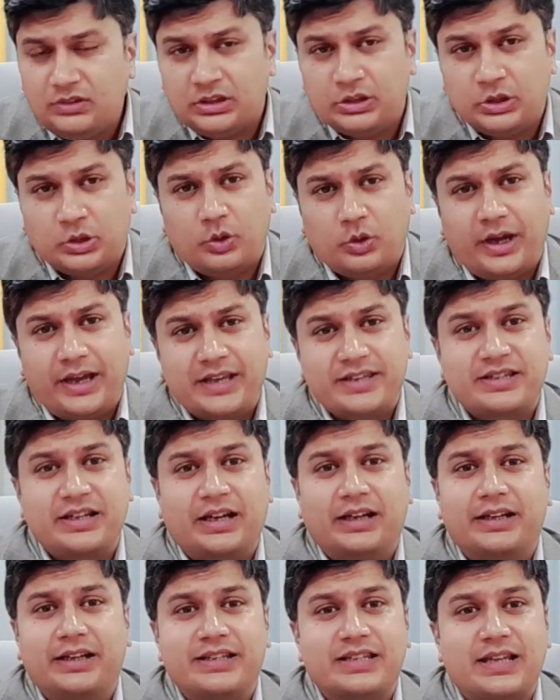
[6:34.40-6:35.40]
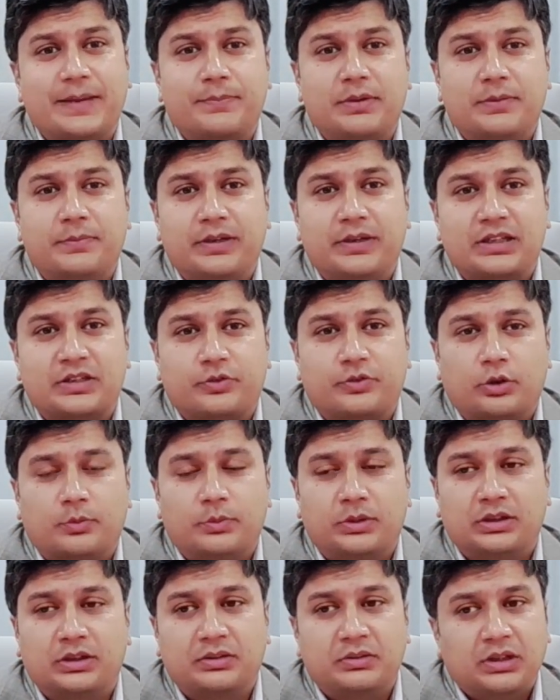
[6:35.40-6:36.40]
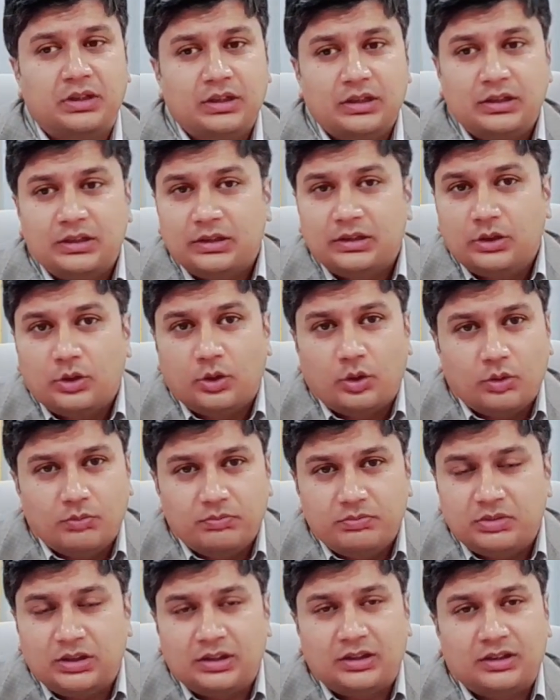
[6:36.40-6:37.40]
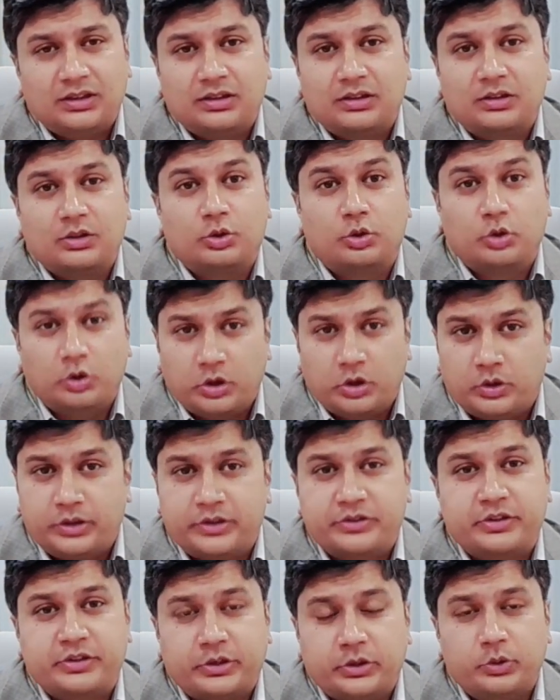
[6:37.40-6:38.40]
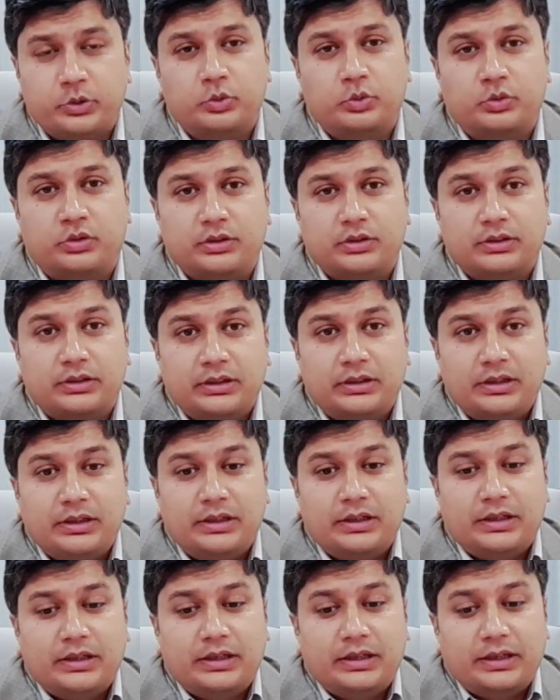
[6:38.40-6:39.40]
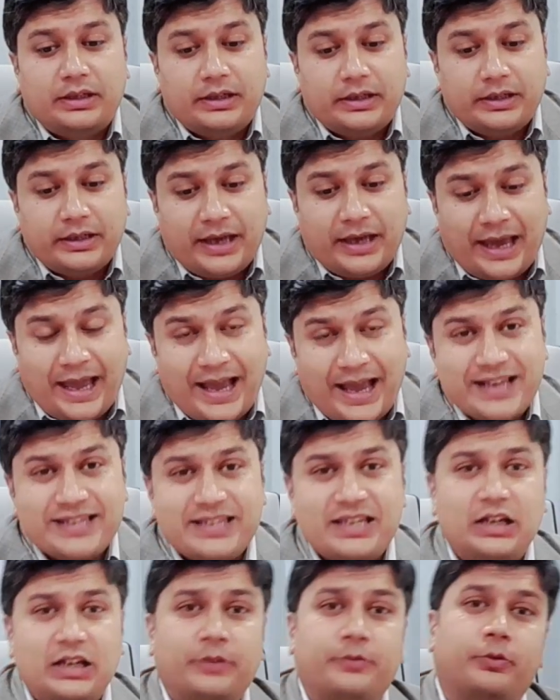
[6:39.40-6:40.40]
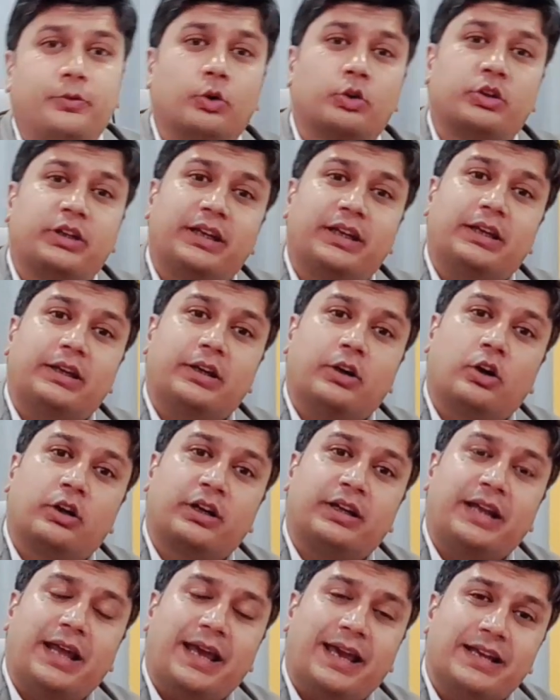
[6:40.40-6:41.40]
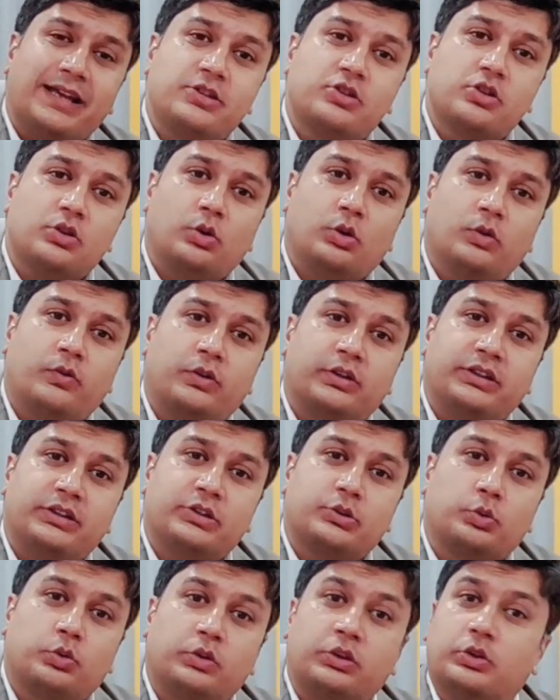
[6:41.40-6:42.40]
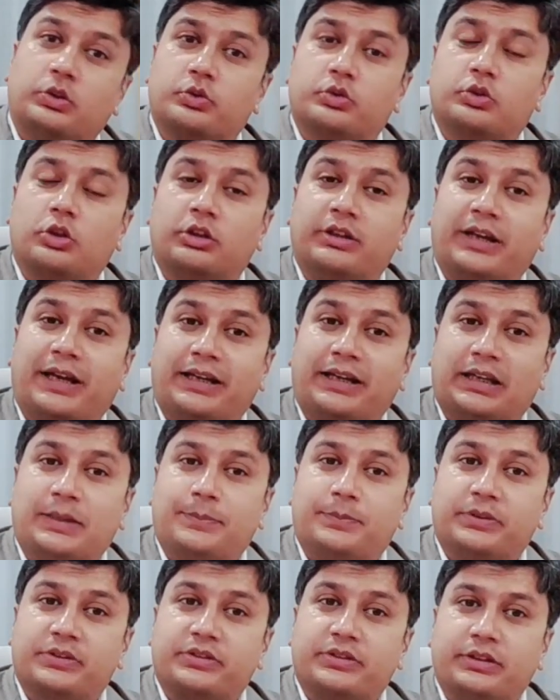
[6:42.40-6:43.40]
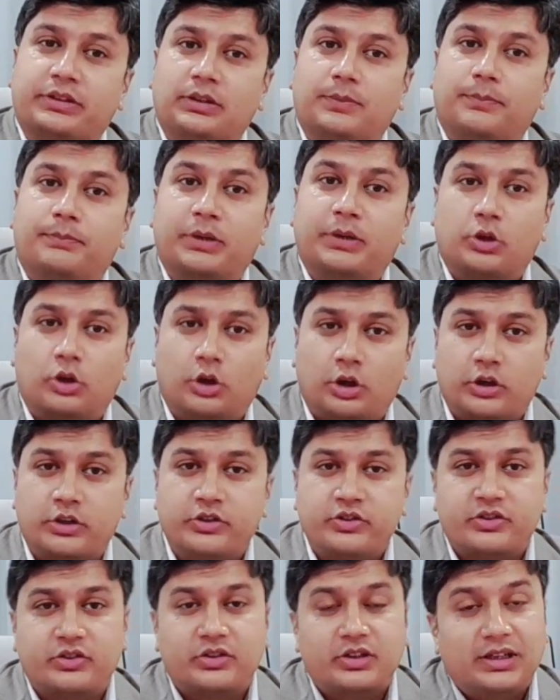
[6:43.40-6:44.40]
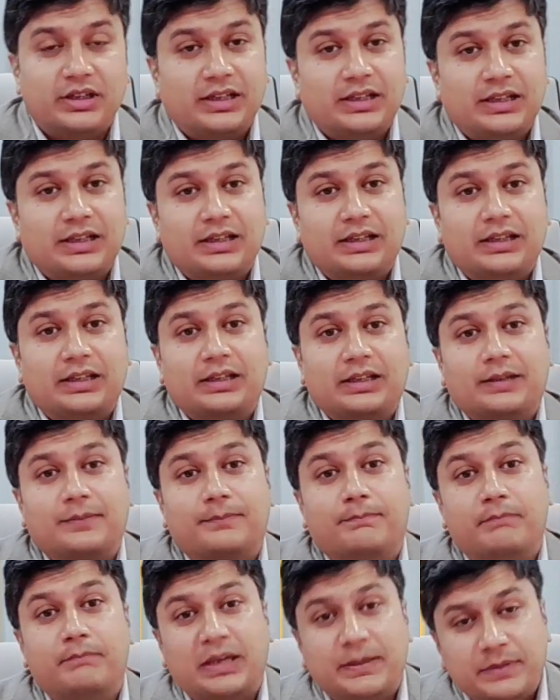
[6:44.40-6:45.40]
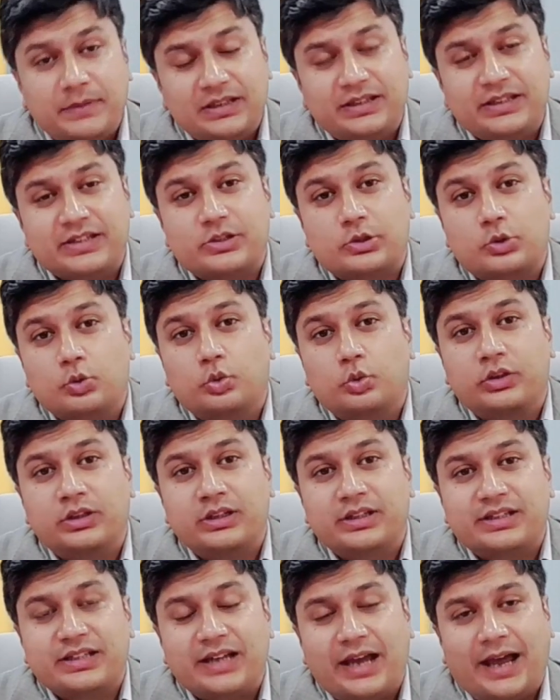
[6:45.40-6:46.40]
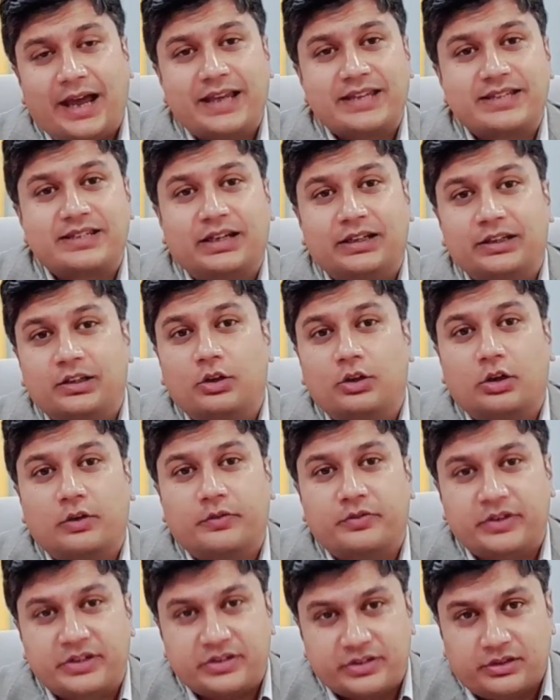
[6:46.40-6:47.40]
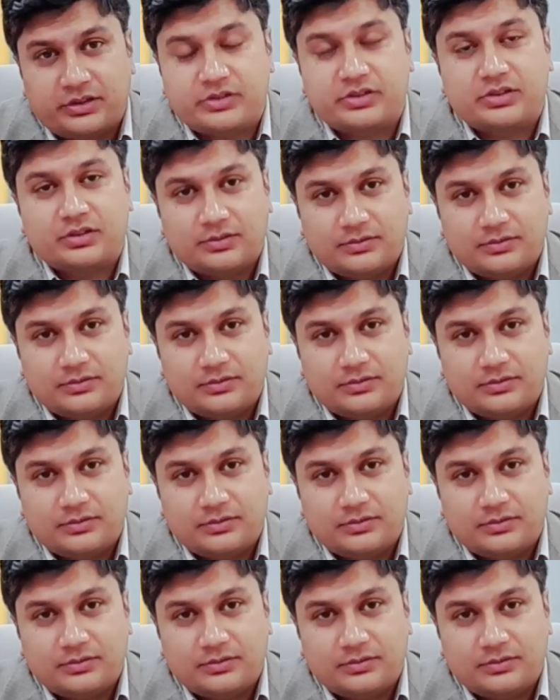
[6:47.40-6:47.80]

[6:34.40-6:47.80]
has done his MBBS from a good institute has a forte or an edge over the student who's got 90%, because maybe the student has done a lot of research.